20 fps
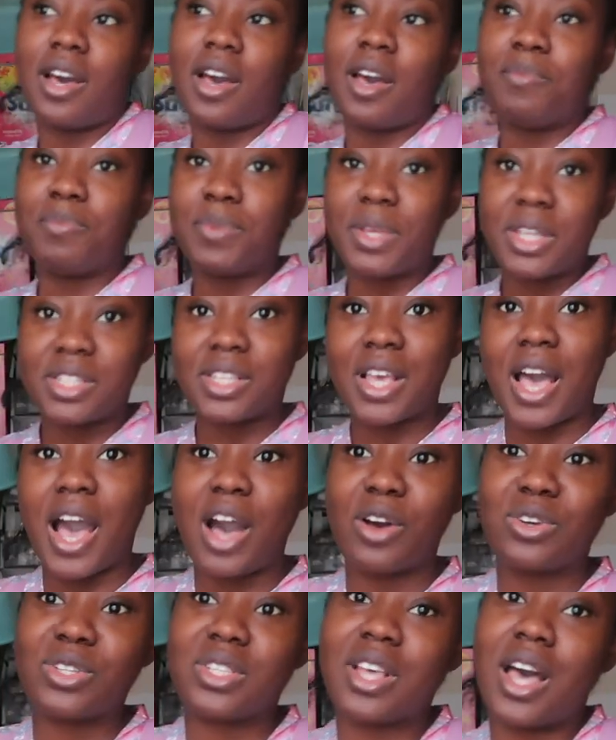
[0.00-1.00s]
I miss
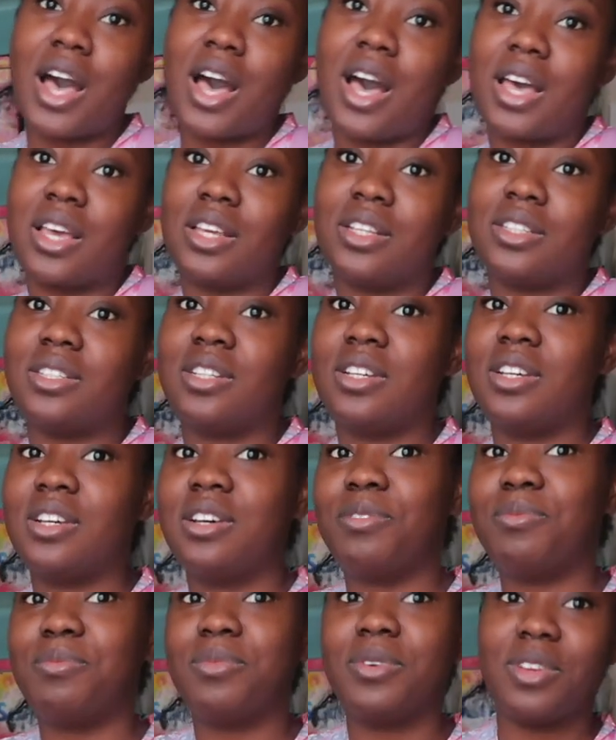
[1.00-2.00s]
outside,
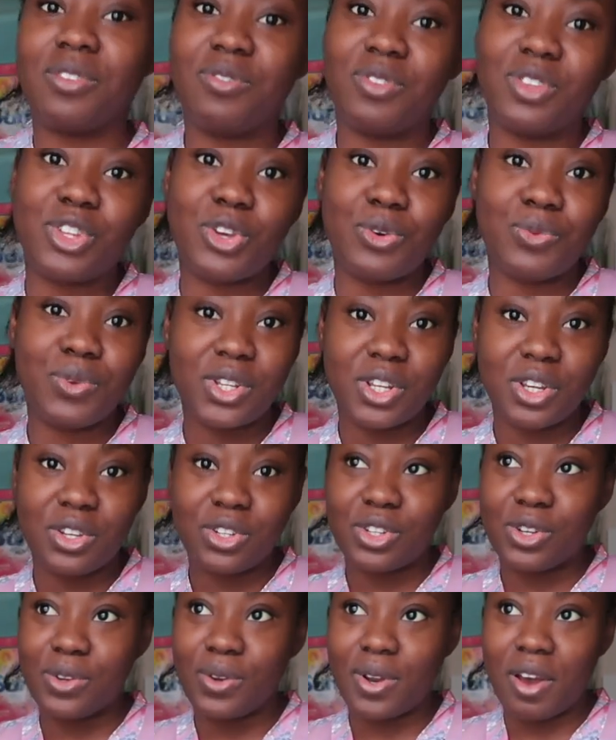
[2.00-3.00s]
even though we
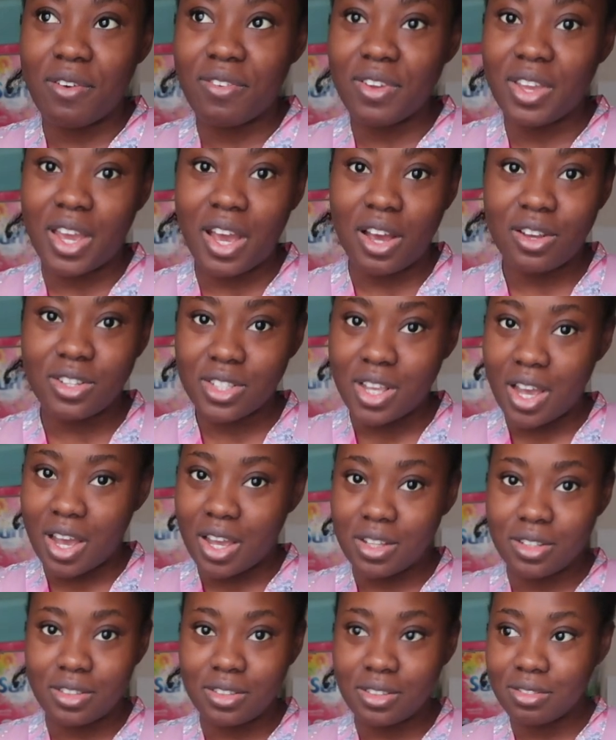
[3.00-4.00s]
don't do nothing
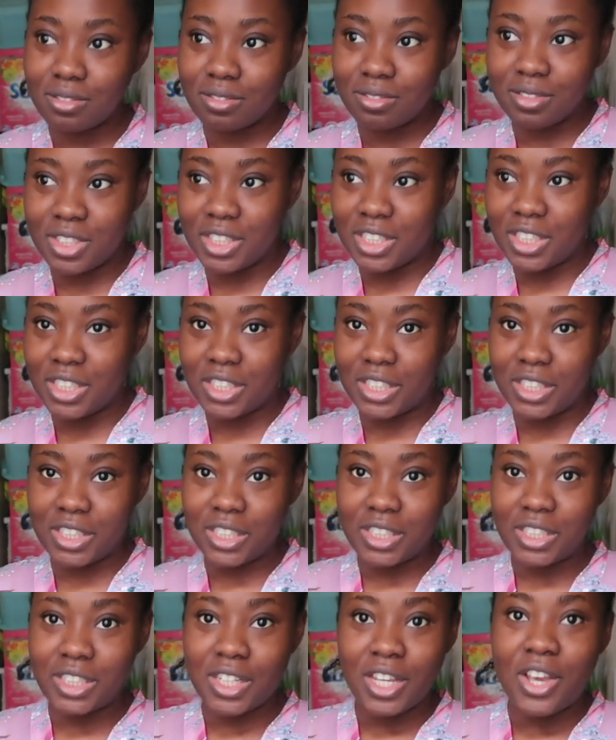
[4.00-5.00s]
outside,
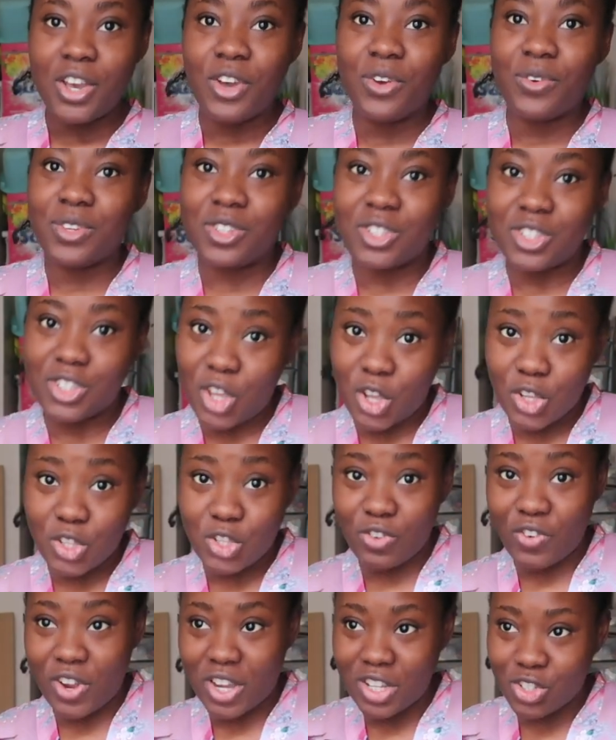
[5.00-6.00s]
really. We just go
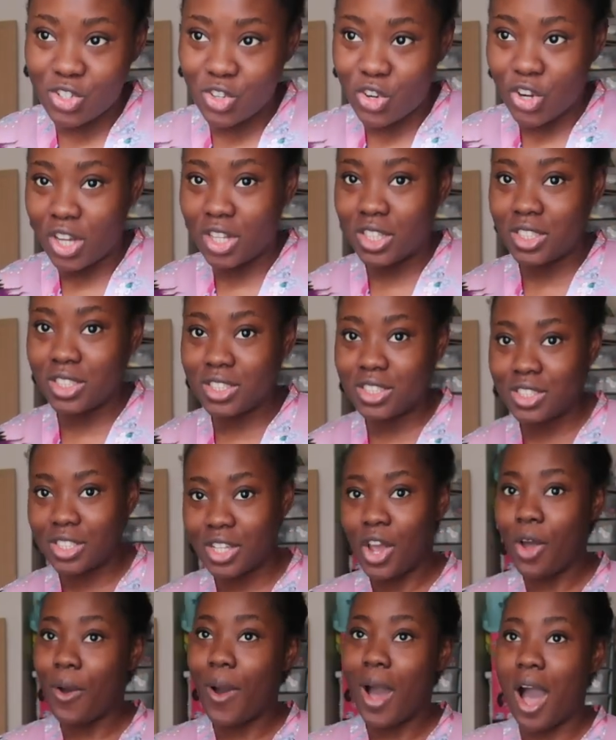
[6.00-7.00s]
to restaurants,
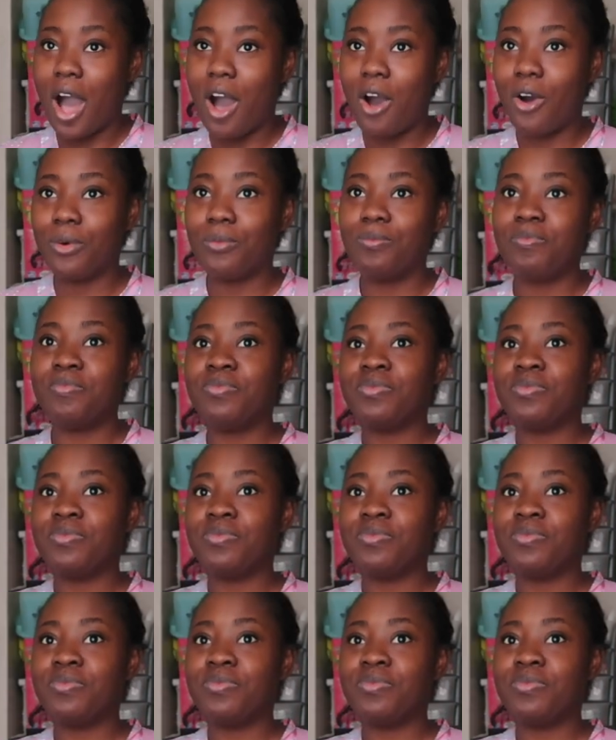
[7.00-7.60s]
go out.